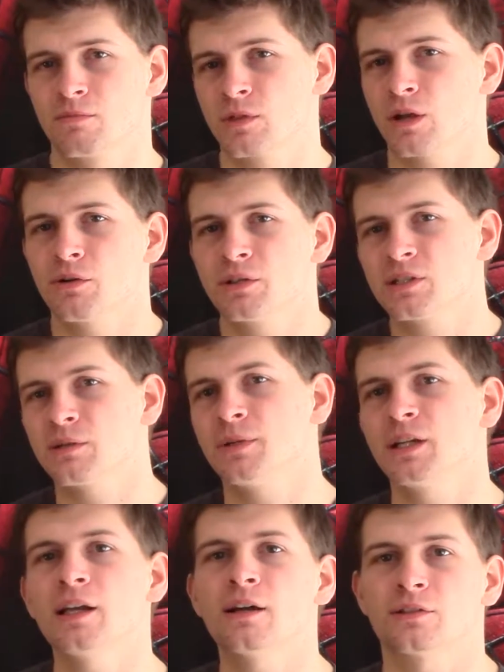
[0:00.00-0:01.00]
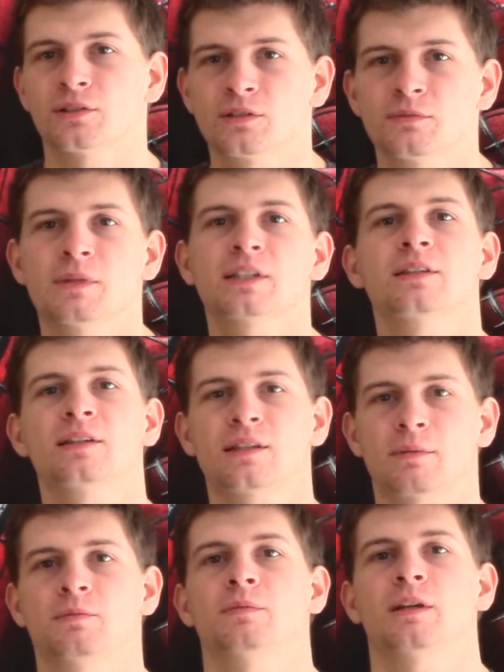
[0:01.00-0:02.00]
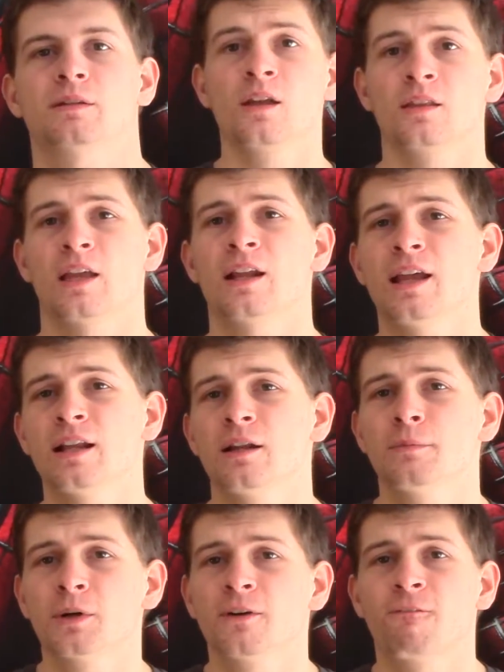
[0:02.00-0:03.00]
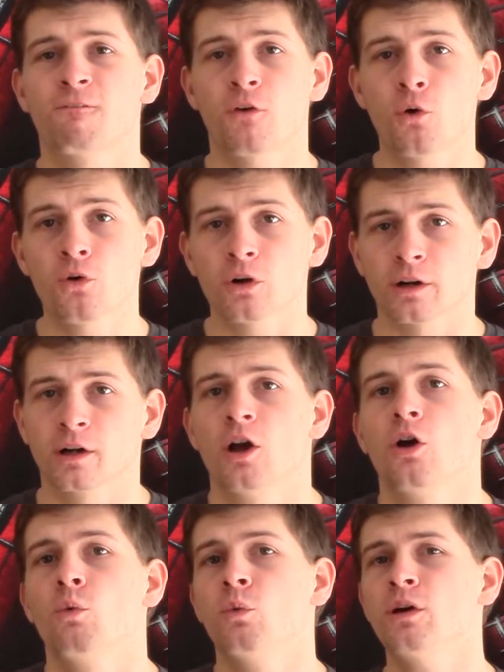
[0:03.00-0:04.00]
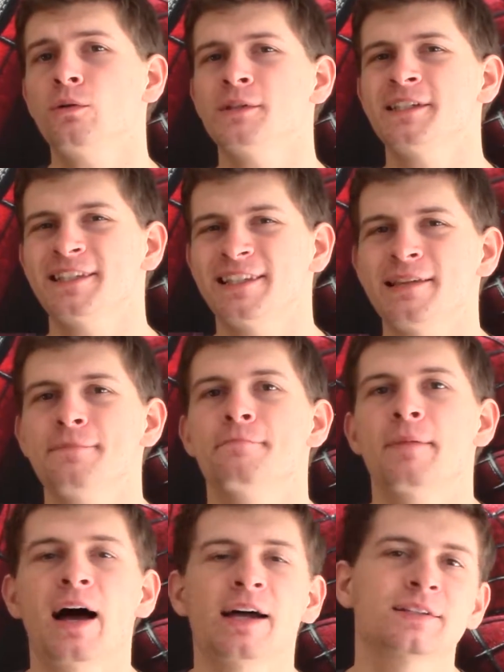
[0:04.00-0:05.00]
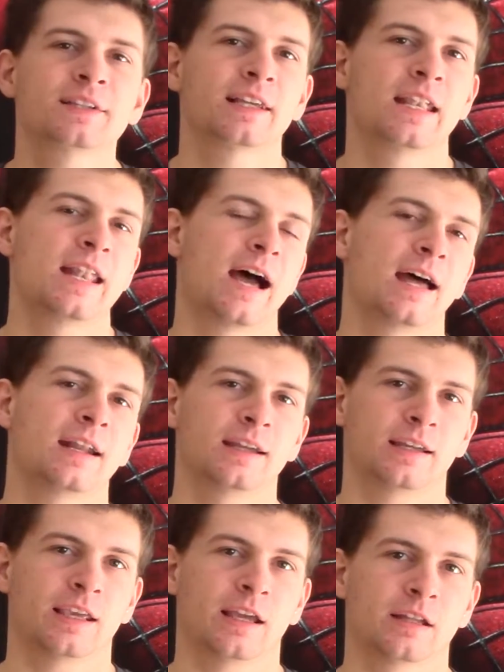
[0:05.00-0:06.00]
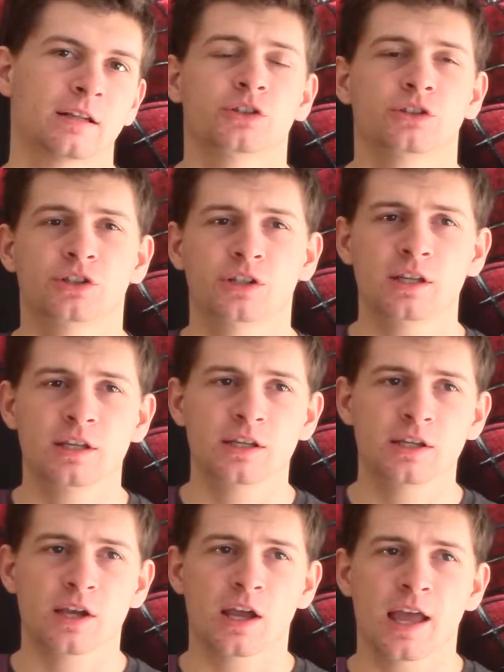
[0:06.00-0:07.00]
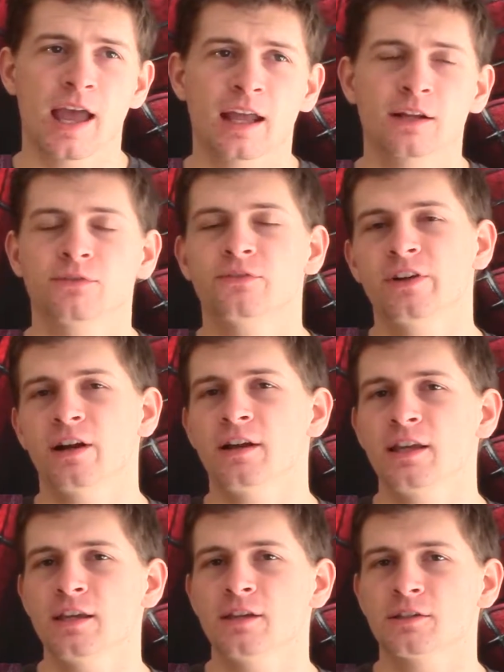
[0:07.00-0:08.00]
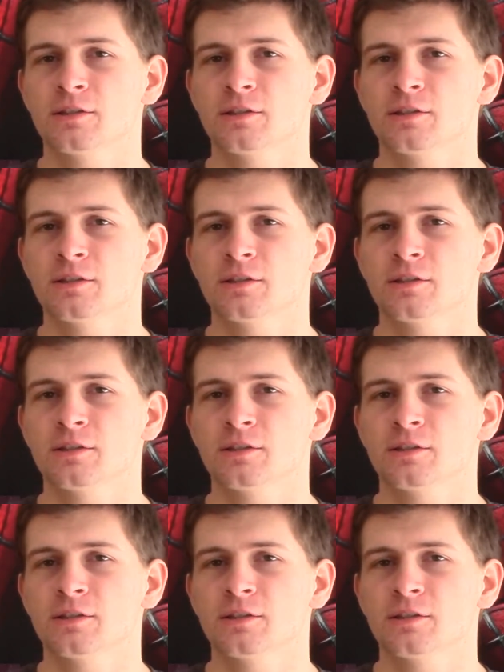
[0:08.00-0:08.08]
throw in somebody else, mix things up a bit. Then at number 4, will we see Maz Kanata again? She had a very